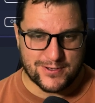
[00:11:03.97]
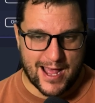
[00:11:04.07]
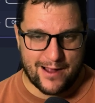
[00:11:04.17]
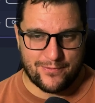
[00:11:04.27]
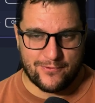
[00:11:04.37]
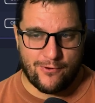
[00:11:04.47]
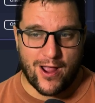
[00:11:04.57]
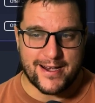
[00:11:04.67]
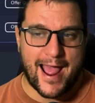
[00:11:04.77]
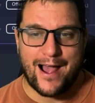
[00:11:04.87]
that.
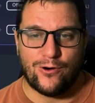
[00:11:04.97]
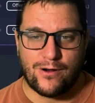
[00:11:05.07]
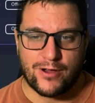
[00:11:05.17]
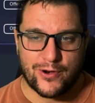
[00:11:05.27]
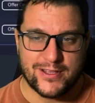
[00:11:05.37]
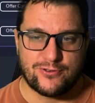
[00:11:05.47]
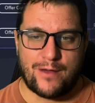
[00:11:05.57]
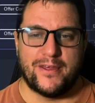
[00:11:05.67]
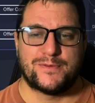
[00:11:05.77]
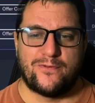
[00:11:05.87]
Right now, I'm going to
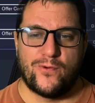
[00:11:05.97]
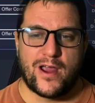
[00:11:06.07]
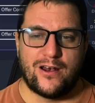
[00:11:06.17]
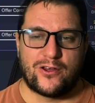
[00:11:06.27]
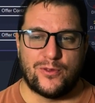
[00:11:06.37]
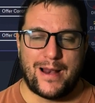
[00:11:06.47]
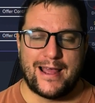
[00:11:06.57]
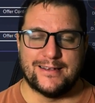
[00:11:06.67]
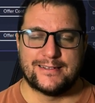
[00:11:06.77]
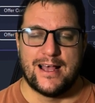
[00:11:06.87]
interrupt this before we go and look at the
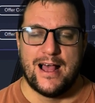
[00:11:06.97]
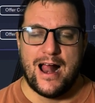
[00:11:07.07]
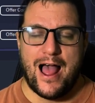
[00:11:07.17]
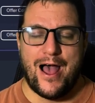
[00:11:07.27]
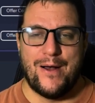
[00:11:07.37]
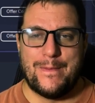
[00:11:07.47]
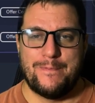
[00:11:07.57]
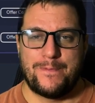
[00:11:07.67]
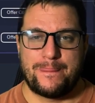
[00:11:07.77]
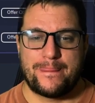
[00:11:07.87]
players.
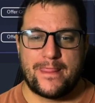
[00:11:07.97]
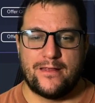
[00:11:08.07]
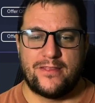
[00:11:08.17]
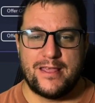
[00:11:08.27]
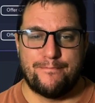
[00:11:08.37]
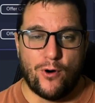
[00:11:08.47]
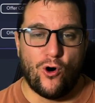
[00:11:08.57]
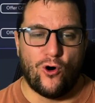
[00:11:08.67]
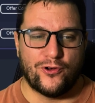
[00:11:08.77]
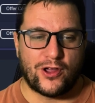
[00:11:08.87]
The
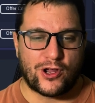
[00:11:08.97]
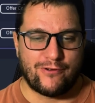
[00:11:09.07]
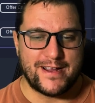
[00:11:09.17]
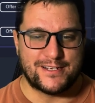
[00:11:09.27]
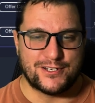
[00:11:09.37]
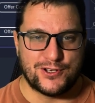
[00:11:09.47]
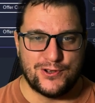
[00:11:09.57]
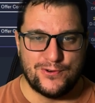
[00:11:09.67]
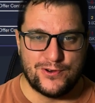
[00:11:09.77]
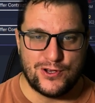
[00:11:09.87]
board agreed to
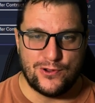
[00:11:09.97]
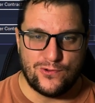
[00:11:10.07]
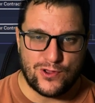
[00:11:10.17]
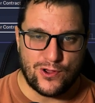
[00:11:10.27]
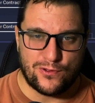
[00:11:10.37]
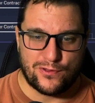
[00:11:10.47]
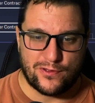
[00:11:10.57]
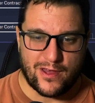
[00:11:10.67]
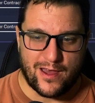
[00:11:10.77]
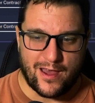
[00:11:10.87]
do new
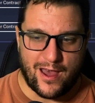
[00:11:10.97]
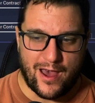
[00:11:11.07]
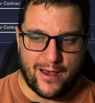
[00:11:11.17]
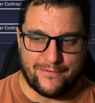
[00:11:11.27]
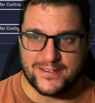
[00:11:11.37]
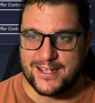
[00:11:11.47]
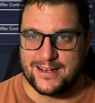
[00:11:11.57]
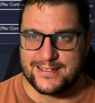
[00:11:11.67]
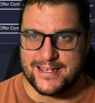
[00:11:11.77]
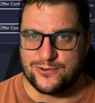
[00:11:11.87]
youth
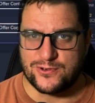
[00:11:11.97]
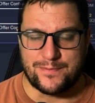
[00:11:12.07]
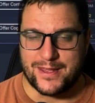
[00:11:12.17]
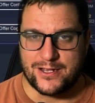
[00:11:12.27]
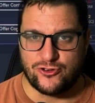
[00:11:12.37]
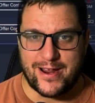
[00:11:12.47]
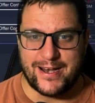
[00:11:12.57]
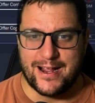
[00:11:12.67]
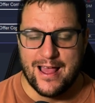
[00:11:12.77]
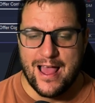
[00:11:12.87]
facilities or something,
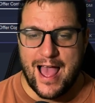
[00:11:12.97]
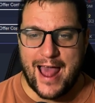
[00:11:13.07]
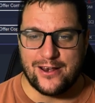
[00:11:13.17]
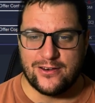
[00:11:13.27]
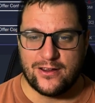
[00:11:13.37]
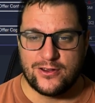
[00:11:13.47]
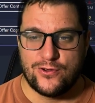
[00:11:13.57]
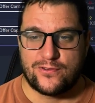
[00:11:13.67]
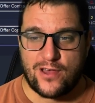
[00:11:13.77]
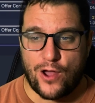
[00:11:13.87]
training and
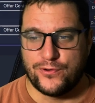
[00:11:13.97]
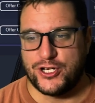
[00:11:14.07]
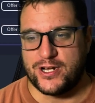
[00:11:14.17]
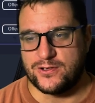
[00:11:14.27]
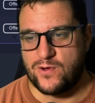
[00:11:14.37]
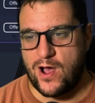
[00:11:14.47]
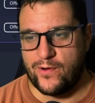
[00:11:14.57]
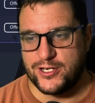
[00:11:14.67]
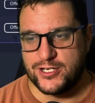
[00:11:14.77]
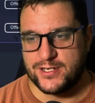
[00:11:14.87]
youth coaching as well,
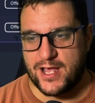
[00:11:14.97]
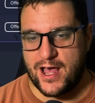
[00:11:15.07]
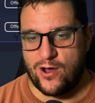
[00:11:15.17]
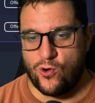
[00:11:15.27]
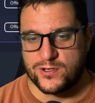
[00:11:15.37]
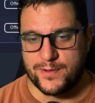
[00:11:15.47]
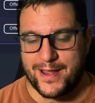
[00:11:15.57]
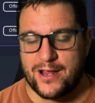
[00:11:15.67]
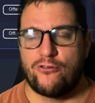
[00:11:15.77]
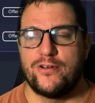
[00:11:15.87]
which is awesome.
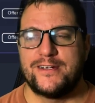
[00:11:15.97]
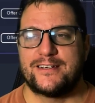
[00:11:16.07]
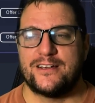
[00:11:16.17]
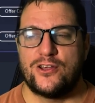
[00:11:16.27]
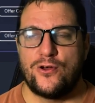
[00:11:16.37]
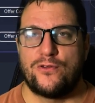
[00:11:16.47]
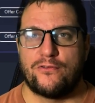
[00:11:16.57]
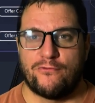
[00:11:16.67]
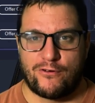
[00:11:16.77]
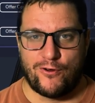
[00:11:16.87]
Increased
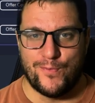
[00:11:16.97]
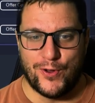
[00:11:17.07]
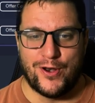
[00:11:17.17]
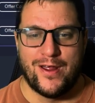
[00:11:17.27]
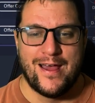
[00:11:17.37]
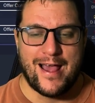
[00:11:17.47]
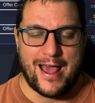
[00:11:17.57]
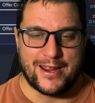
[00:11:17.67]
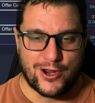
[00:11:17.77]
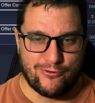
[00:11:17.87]
youth recruitment
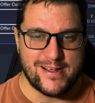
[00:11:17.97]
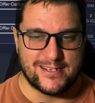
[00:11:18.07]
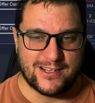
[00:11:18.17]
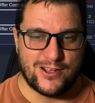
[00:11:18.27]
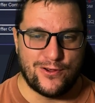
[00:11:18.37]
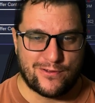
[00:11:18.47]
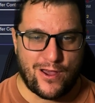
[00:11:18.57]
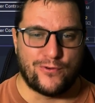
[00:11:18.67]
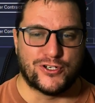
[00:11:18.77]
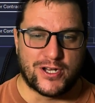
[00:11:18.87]
and increased youth
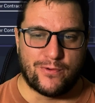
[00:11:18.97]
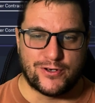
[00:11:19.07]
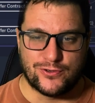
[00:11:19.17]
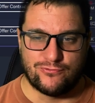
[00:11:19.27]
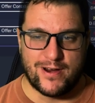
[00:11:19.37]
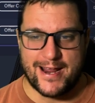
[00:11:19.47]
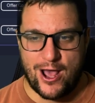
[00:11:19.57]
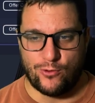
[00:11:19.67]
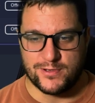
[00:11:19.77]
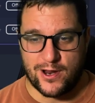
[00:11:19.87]
coaching, which has really
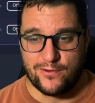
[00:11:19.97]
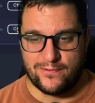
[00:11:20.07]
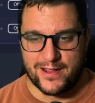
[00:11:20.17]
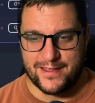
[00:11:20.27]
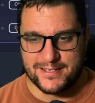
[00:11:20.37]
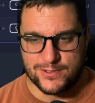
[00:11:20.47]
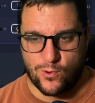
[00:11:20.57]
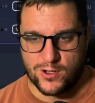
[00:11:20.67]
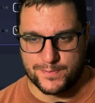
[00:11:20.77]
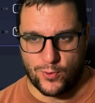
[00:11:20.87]
helped, and hopefully this is
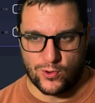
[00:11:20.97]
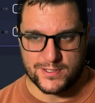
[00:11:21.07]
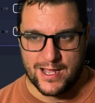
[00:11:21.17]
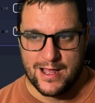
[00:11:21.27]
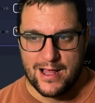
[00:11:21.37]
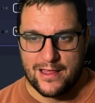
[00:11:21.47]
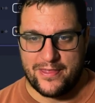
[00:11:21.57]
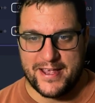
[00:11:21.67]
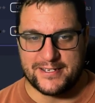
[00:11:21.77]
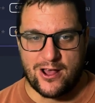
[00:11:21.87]
what has brought
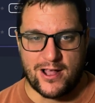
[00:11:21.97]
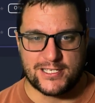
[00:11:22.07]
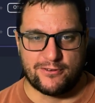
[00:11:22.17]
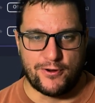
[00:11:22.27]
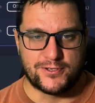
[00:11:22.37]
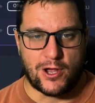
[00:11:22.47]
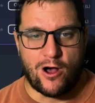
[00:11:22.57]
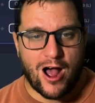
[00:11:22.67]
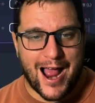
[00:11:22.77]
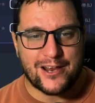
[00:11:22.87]
these guys through. So
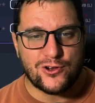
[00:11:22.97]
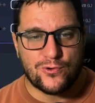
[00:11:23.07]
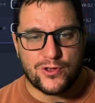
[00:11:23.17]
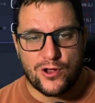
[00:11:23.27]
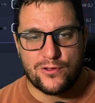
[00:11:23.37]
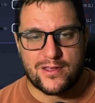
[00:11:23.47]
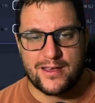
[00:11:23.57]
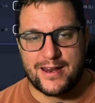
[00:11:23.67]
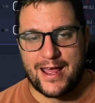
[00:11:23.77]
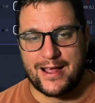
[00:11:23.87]
our annual youth
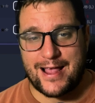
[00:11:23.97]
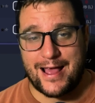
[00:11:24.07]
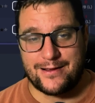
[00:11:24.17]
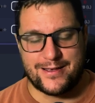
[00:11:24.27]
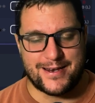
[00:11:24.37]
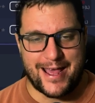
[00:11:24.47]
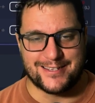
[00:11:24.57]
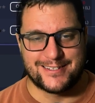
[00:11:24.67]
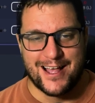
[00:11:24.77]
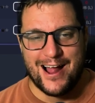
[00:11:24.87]
our
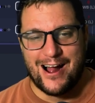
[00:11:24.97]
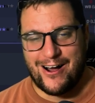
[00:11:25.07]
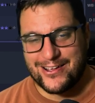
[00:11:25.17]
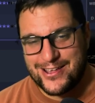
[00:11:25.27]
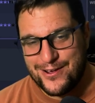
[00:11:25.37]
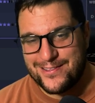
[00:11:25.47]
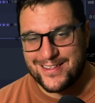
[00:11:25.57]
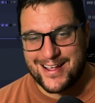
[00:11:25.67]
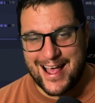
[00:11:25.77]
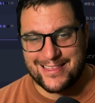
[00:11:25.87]

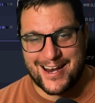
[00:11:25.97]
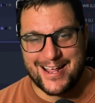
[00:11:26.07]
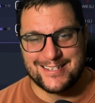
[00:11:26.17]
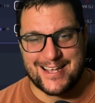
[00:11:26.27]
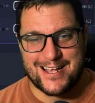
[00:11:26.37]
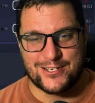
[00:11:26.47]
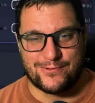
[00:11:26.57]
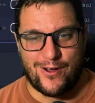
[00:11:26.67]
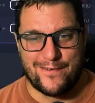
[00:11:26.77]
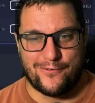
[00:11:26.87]
youth candidate intake has
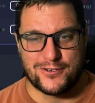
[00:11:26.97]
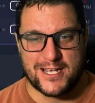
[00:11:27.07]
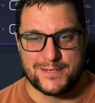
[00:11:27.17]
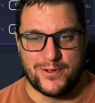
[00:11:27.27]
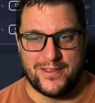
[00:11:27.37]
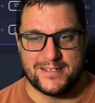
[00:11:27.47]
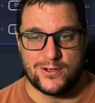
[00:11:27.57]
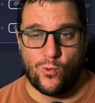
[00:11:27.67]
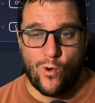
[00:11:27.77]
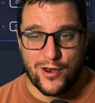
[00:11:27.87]
arrived for assessment. This is
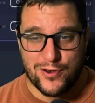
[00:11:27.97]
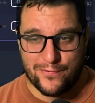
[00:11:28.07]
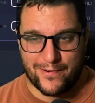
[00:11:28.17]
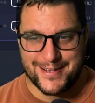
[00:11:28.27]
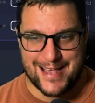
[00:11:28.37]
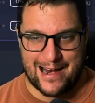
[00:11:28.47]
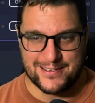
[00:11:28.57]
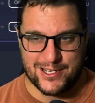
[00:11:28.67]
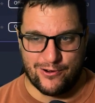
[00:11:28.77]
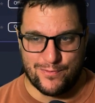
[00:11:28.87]
a wonderfully
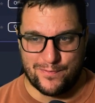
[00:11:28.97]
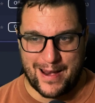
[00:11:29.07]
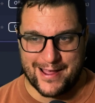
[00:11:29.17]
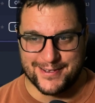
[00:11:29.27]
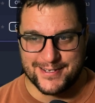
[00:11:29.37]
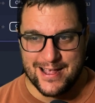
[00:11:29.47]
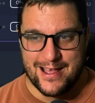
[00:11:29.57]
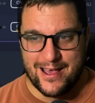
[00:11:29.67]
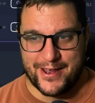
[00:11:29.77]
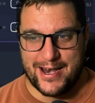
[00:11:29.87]
talented group of players,
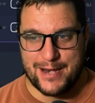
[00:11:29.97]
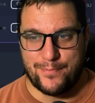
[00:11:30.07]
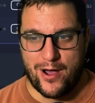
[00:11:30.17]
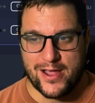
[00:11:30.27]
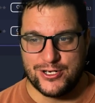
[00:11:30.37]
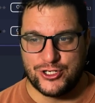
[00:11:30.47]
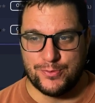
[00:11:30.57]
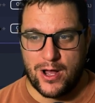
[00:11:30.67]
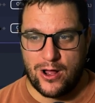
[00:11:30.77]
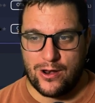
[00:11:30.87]
and led by
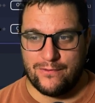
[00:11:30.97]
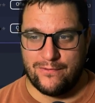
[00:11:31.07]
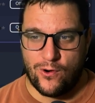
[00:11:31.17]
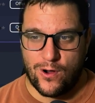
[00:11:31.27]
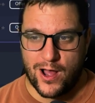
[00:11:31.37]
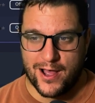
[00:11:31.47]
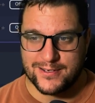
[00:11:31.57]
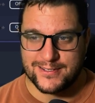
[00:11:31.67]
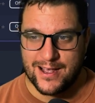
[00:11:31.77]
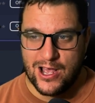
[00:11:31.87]
Jamal
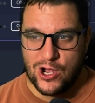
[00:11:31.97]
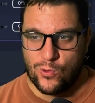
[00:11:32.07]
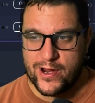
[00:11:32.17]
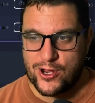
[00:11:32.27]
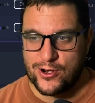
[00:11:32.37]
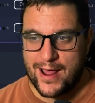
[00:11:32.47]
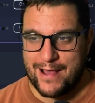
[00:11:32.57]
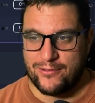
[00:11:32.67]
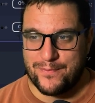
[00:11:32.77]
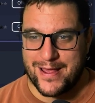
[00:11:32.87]
Warhurst, we could
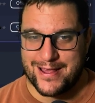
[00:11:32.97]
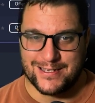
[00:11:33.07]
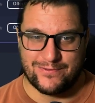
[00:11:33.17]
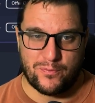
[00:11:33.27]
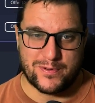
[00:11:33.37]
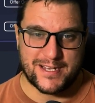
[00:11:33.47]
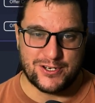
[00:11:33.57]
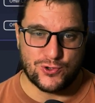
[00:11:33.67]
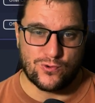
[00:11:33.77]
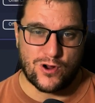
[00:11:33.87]
have the makings of a
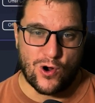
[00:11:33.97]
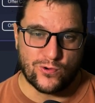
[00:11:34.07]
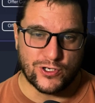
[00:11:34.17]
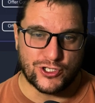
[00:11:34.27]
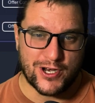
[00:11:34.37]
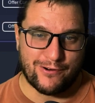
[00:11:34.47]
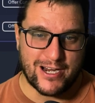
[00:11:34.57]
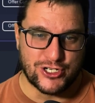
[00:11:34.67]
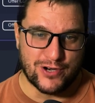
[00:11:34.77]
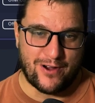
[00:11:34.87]
potential golden
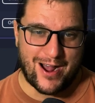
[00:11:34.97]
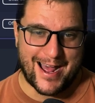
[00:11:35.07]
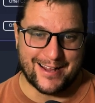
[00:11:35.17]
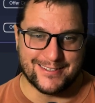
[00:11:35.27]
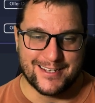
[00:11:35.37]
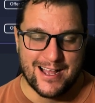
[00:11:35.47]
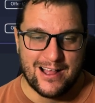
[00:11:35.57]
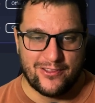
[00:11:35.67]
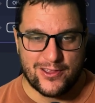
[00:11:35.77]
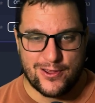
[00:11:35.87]
generation of our hands.
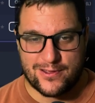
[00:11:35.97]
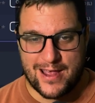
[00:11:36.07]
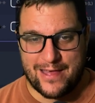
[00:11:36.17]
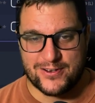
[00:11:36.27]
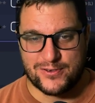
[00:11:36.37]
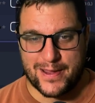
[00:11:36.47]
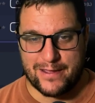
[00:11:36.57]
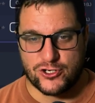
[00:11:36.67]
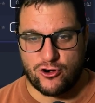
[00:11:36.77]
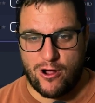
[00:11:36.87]
The youth candidates have been
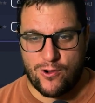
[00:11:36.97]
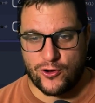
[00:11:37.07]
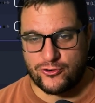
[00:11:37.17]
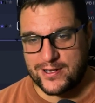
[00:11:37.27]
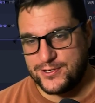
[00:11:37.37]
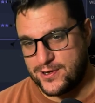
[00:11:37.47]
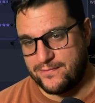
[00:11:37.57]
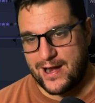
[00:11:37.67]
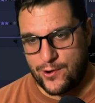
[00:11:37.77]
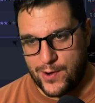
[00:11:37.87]
given trial contracts. You can
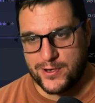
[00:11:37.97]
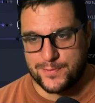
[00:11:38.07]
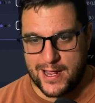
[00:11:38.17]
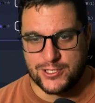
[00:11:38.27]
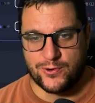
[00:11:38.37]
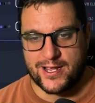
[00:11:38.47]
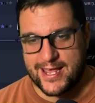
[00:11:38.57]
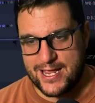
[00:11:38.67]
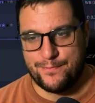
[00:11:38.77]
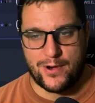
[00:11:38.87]
evaluate which players you want to
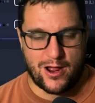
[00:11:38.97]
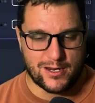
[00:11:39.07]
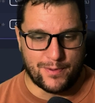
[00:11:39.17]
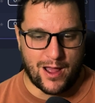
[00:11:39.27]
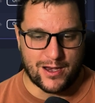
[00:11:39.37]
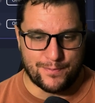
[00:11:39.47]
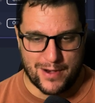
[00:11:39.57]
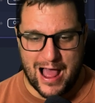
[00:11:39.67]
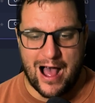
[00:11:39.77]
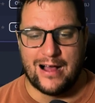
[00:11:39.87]
keep, blah de blah de
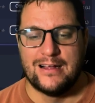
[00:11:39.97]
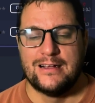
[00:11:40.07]
blah.